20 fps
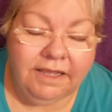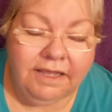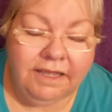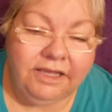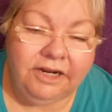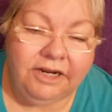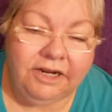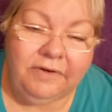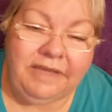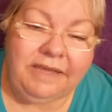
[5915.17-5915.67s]

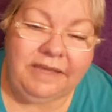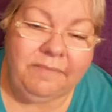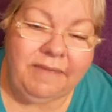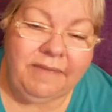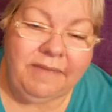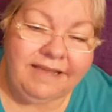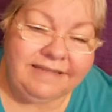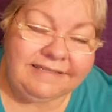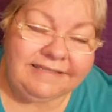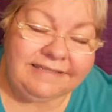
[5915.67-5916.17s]
you know,
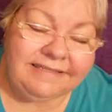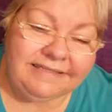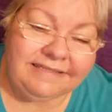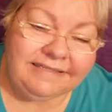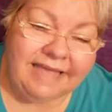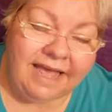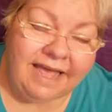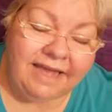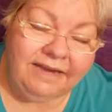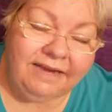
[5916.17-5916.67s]
eBay
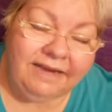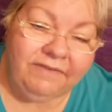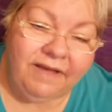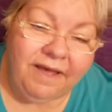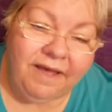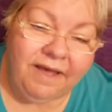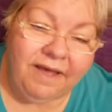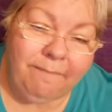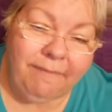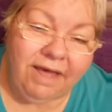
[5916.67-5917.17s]
is kind of
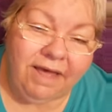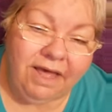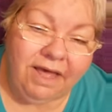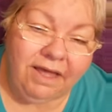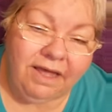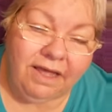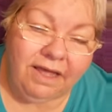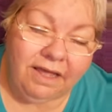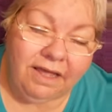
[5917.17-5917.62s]
a humbug